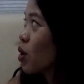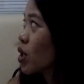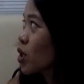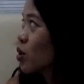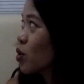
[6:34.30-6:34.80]
a
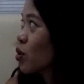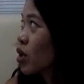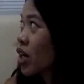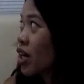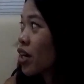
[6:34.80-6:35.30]
clue.
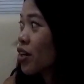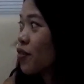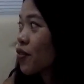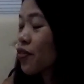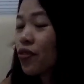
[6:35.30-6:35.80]
If
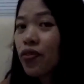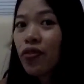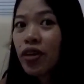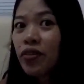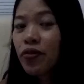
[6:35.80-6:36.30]

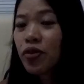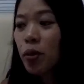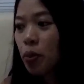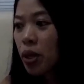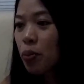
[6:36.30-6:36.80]
if the
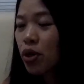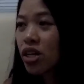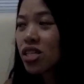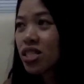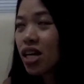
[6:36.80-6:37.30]
paper
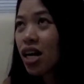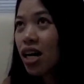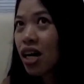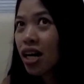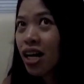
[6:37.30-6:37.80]
is
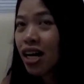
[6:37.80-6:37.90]
uh,